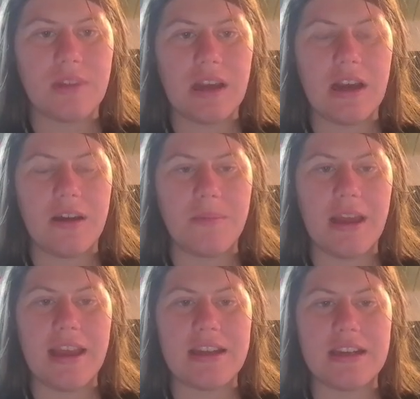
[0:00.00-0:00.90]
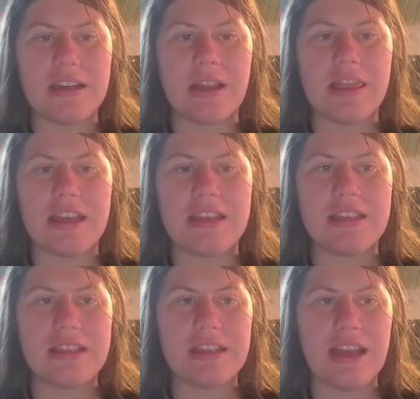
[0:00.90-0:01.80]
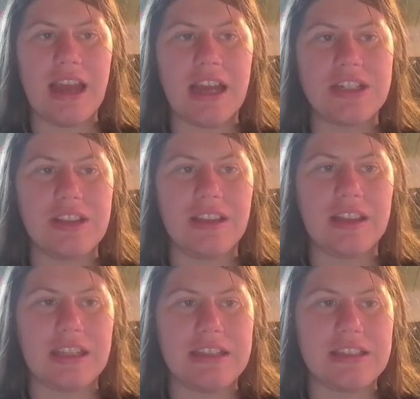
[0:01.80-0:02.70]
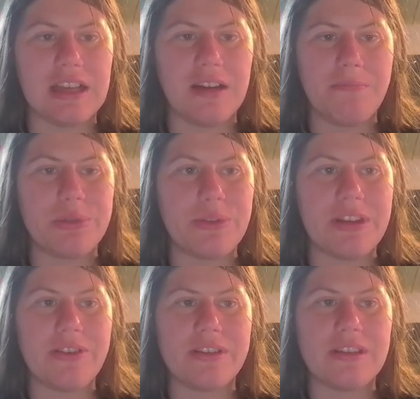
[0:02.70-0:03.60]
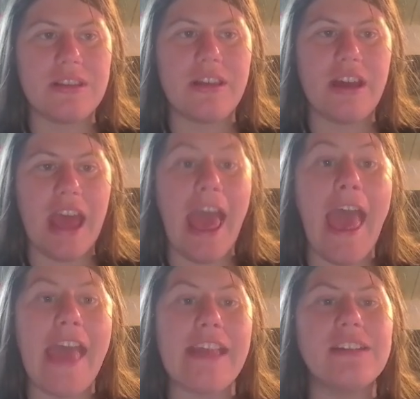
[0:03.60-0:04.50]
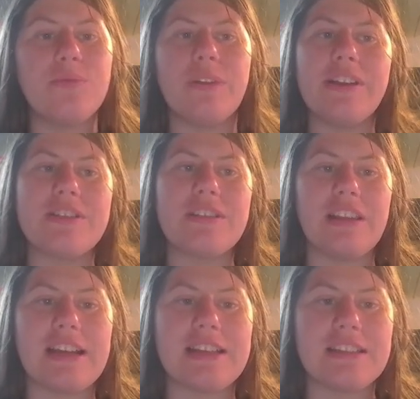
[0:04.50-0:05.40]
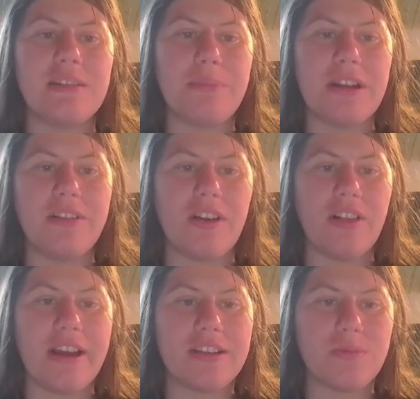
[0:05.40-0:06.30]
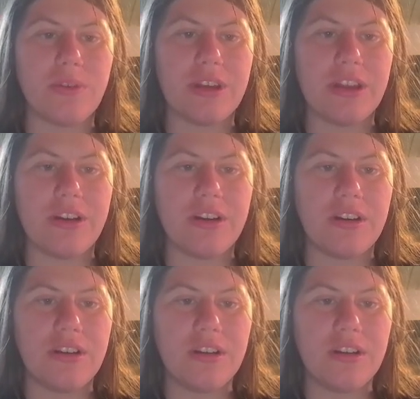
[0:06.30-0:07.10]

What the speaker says: And this actually links up. So here's the end. Well, here's the last little bit of our last word here.